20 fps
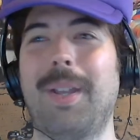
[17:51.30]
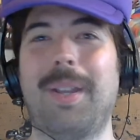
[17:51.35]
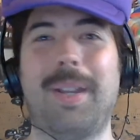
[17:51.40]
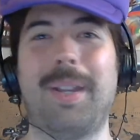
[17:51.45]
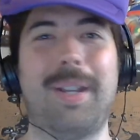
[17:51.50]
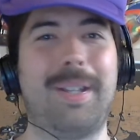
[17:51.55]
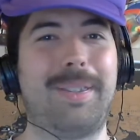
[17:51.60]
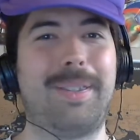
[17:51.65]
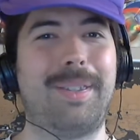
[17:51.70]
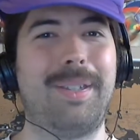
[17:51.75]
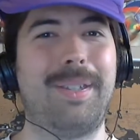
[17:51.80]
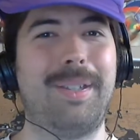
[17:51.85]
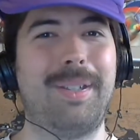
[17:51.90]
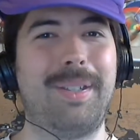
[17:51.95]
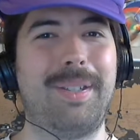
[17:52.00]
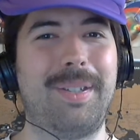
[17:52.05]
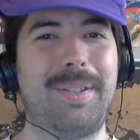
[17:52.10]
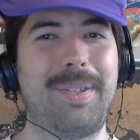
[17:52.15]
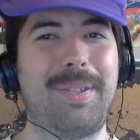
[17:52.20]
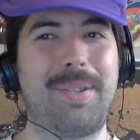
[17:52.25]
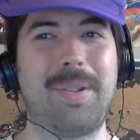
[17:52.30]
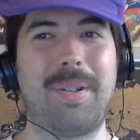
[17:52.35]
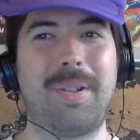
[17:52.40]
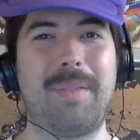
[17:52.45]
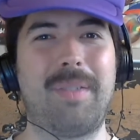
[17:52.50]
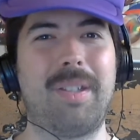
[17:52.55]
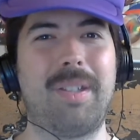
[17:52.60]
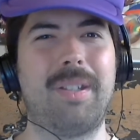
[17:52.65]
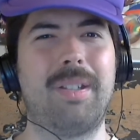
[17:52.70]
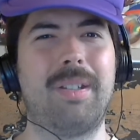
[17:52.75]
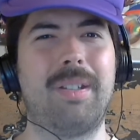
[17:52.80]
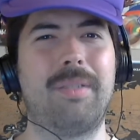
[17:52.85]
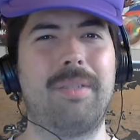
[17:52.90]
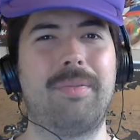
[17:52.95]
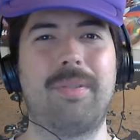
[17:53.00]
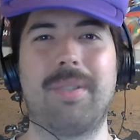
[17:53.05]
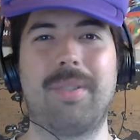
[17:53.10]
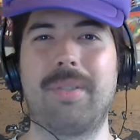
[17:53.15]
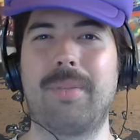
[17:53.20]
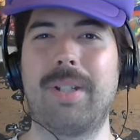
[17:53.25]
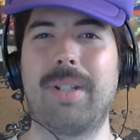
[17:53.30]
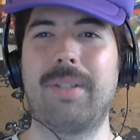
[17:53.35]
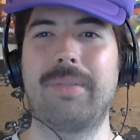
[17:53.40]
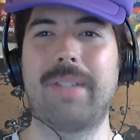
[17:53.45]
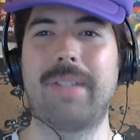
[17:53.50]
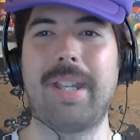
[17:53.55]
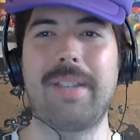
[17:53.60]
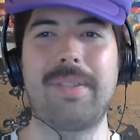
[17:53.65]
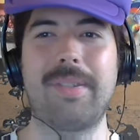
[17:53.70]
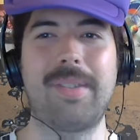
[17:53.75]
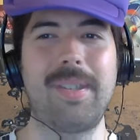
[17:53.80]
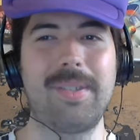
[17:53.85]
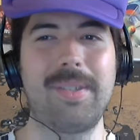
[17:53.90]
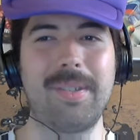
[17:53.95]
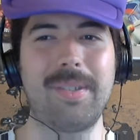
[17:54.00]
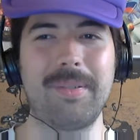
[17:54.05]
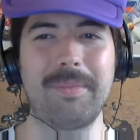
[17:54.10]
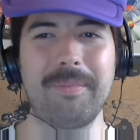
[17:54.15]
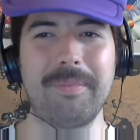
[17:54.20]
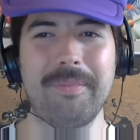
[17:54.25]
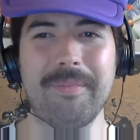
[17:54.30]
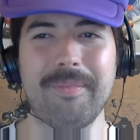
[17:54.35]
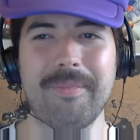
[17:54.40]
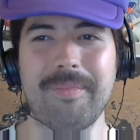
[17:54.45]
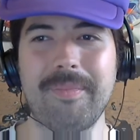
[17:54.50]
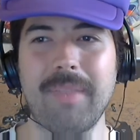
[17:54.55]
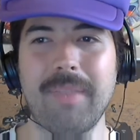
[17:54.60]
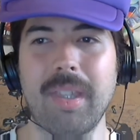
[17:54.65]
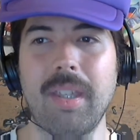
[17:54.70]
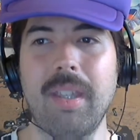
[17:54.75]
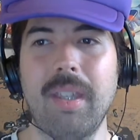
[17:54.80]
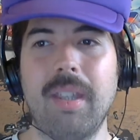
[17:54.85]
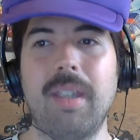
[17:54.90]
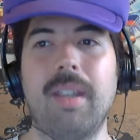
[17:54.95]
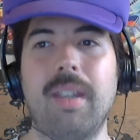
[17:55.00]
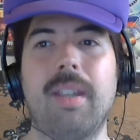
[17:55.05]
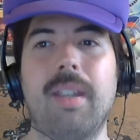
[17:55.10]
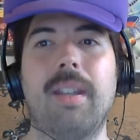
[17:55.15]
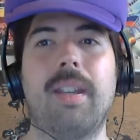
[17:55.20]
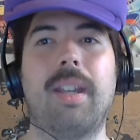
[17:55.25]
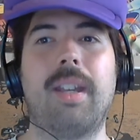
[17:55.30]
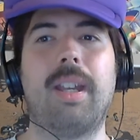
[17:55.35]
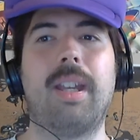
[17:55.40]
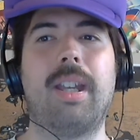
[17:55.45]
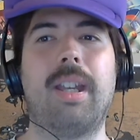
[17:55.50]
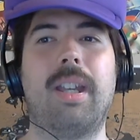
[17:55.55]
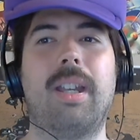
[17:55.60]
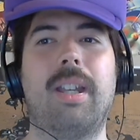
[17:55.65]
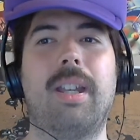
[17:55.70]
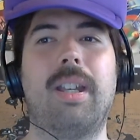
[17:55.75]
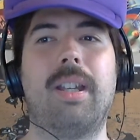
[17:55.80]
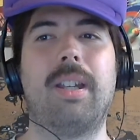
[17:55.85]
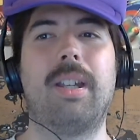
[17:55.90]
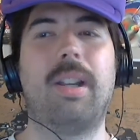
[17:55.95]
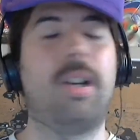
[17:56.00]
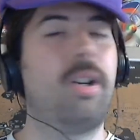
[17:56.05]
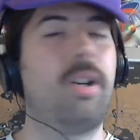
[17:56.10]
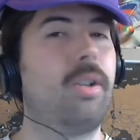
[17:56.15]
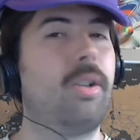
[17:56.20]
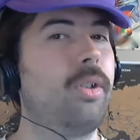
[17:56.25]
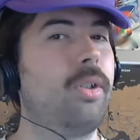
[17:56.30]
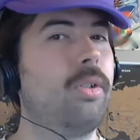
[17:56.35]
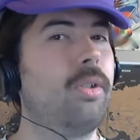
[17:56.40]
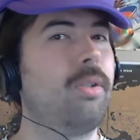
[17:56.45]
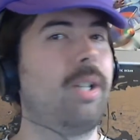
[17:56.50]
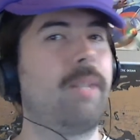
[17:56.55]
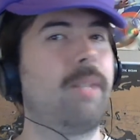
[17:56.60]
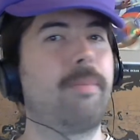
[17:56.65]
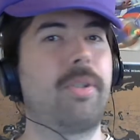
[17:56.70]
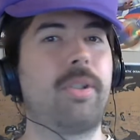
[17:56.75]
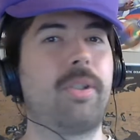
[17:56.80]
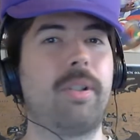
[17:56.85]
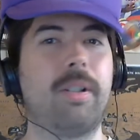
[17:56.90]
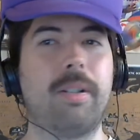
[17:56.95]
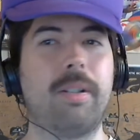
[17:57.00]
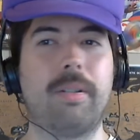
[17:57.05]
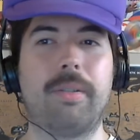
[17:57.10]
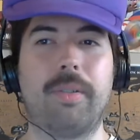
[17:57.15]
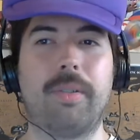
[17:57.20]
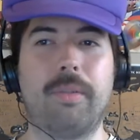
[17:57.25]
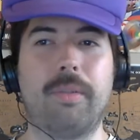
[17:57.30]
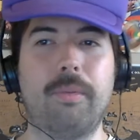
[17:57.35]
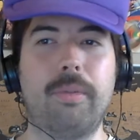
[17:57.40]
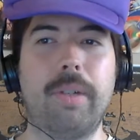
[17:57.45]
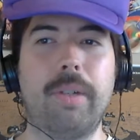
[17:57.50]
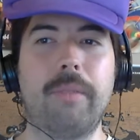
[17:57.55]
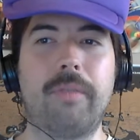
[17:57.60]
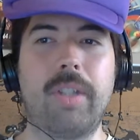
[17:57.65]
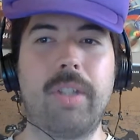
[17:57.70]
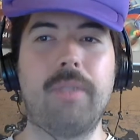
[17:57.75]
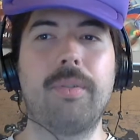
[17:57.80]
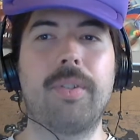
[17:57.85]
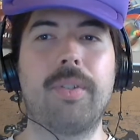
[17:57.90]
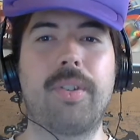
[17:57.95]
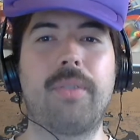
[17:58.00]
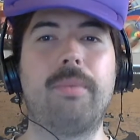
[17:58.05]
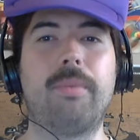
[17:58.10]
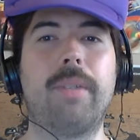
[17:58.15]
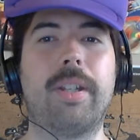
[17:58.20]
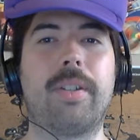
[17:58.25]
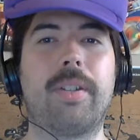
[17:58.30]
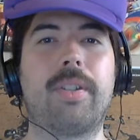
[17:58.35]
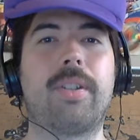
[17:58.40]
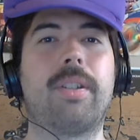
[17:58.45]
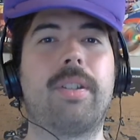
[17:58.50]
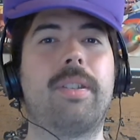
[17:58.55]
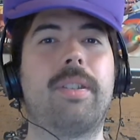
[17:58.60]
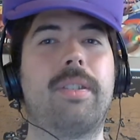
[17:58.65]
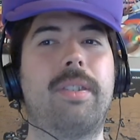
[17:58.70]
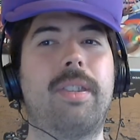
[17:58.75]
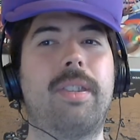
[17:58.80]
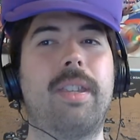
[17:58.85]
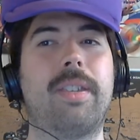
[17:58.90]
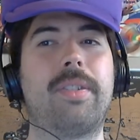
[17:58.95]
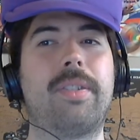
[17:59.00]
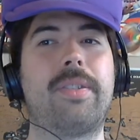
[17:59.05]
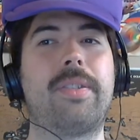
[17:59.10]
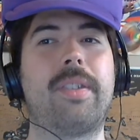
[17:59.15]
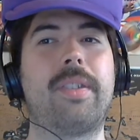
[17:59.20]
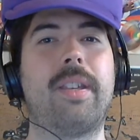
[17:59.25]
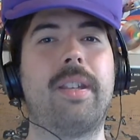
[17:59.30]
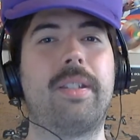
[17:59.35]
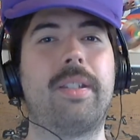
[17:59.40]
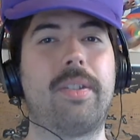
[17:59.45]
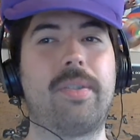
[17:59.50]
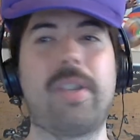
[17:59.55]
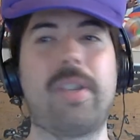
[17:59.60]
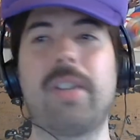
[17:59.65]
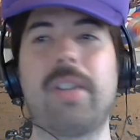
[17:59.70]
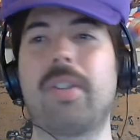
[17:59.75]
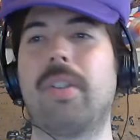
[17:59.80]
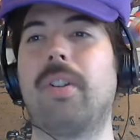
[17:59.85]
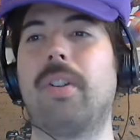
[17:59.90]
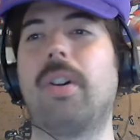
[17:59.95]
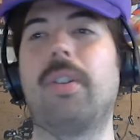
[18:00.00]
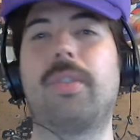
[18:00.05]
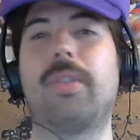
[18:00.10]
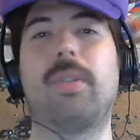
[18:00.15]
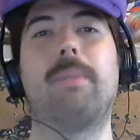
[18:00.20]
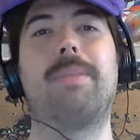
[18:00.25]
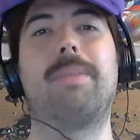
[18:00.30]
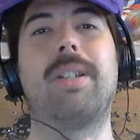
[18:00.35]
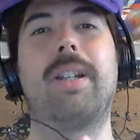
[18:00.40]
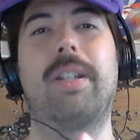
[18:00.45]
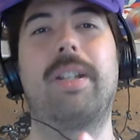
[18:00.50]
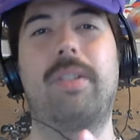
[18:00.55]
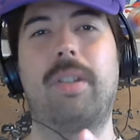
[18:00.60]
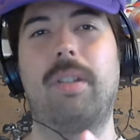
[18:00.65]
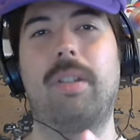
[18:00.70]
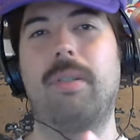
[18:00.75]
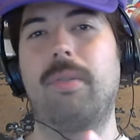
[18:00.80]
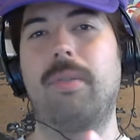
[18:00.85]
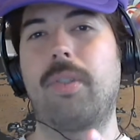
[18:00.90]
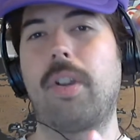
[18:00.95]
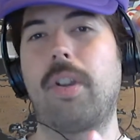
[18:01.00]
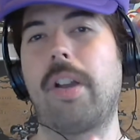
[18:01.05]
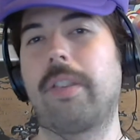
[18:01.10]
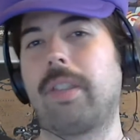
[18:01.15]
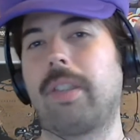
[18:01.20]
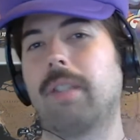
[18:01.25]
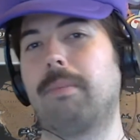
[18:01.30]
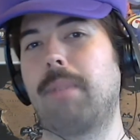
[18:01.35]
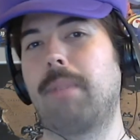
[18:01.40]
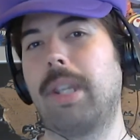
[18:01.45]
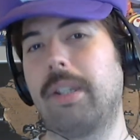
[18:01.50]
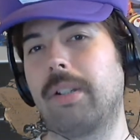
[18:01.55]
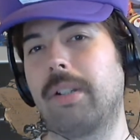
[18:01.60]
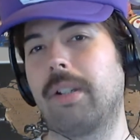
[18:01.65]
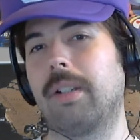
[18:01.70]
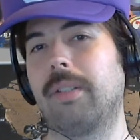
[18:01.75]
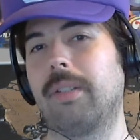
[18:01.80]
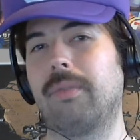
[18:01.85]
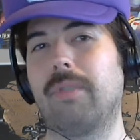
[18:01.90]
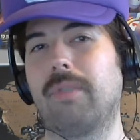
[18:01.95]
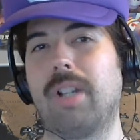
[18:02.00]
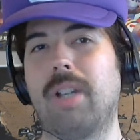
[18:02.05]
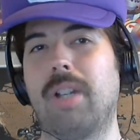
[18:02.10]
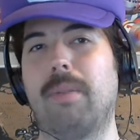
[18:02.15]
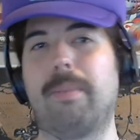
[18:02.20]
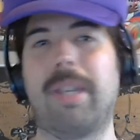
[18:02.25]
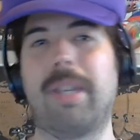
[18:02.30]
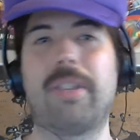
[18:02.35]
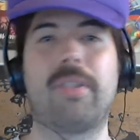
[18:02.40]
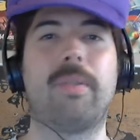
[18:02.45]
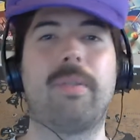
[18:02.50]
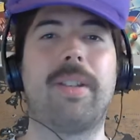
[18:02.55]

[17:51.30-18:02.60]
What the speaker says: at the start of the 4th round last season. Although I'm sure viewers wish this distinction also applied to Jonathan Baker from Amazing